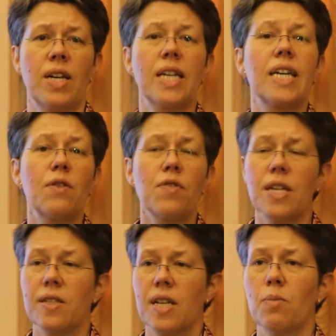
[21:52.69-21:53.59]
I gave the
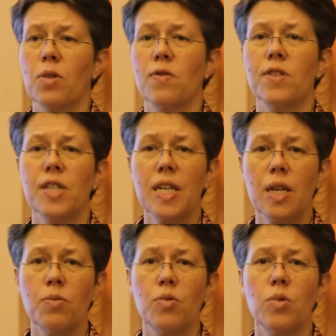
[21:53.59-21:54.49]
example of
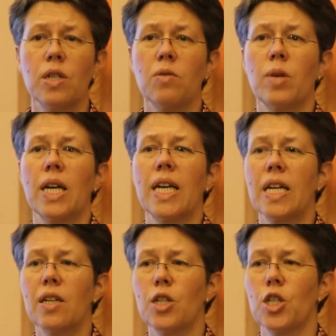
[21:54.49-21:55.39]
Singapore, where
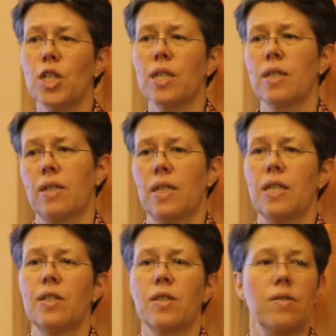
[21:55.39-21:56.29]
English
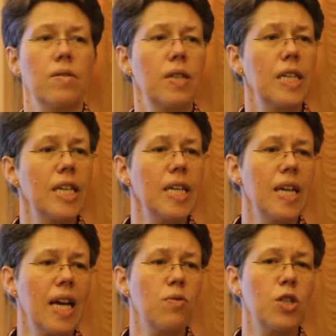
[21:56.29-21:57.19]
is a key
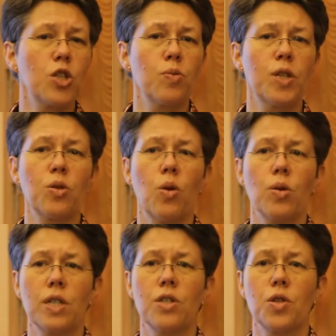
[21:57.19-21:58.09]
language to be
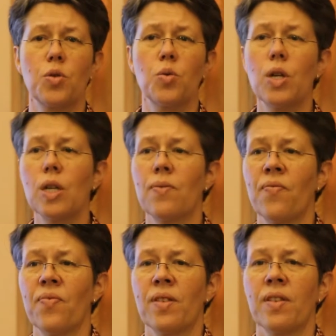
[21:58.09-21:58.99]
taught in school.
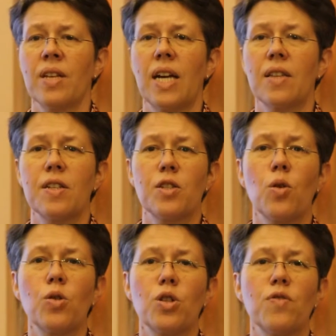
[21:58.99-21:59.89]
And this
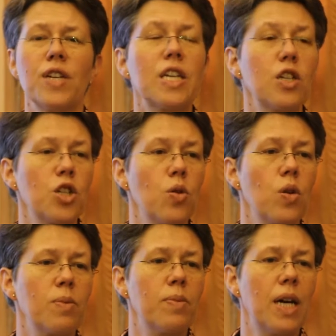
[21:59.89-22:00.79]
notion of English
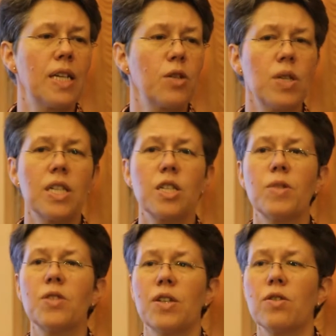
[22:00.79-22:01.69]
knowing
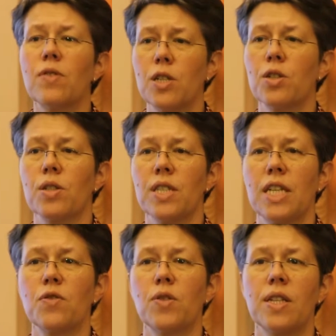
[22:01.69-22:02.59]
bilingualism is very, very
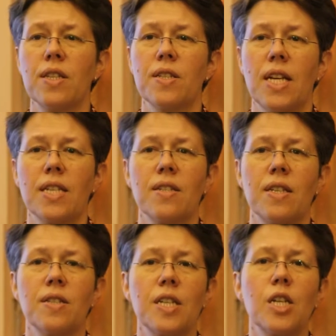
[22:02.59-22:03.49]
successful in the sense
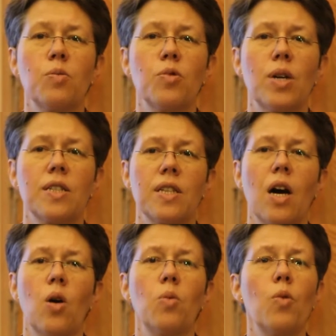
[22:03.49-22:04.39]
that Singapore
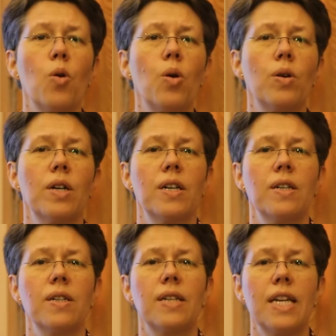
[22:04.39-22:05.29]
now more
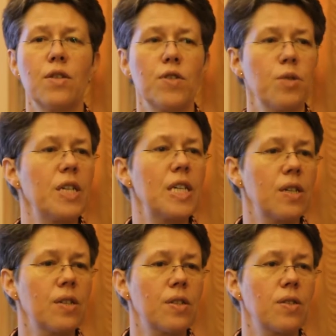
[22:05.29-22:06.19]
native
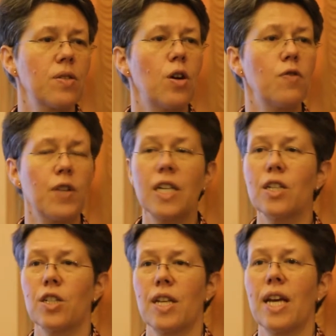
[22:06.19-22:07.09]
speakers of
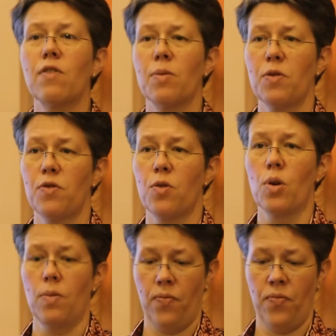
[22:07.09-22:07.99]
English than ever
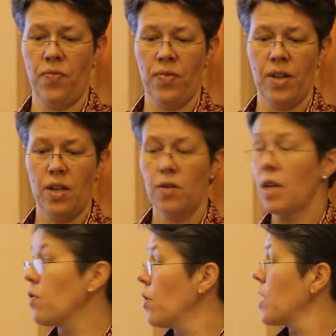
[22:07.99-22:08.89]
before.
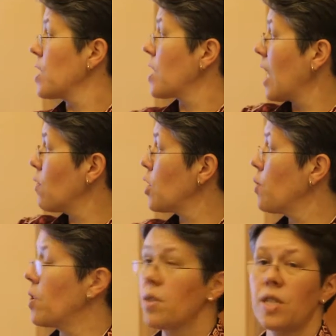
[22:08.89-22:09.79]
And for these language
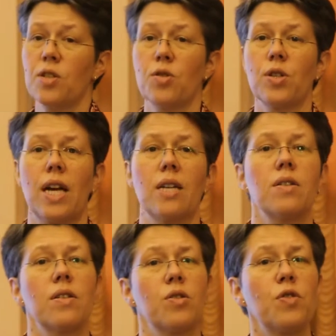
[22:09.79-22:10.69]
policies, you
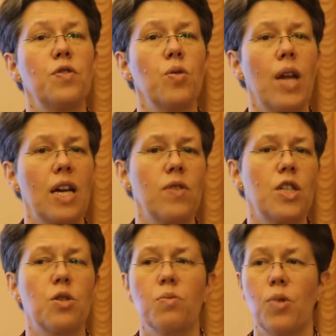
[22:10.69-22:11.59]
can review
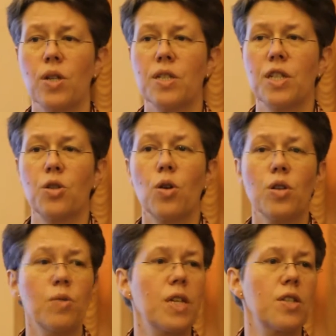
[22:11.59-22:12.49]
language policy
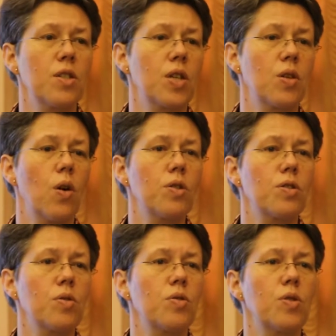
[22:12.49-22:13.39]
documents. You can
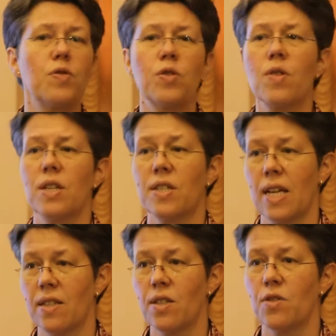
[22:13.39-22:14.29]
also review the
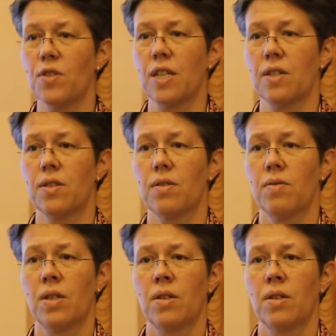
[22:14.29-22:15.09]
census figures.